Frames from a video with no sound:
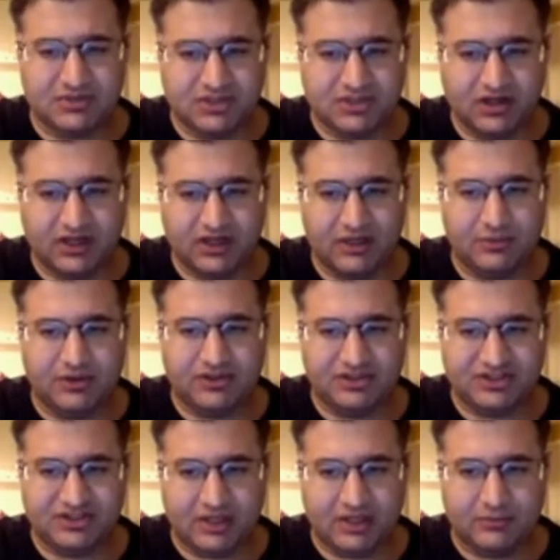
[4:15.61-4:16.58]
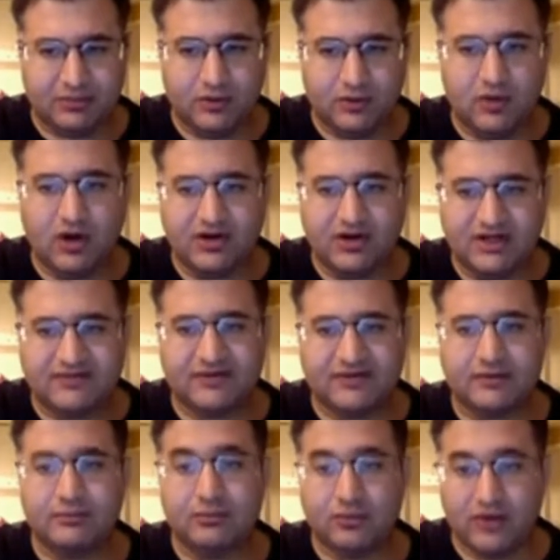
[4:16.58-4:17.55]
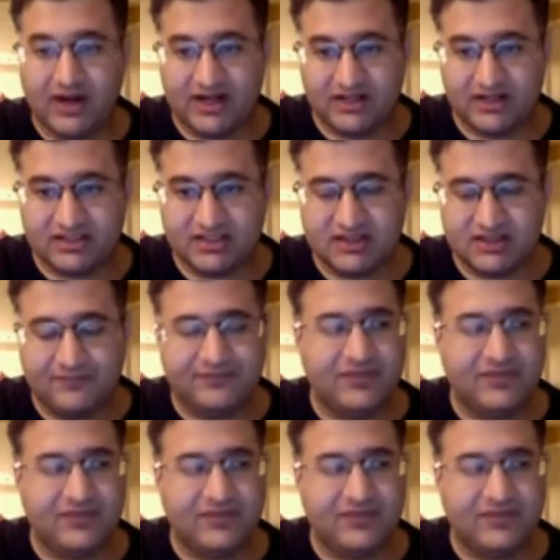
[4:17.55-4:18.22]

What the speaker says: talking about the shampoo are different brands.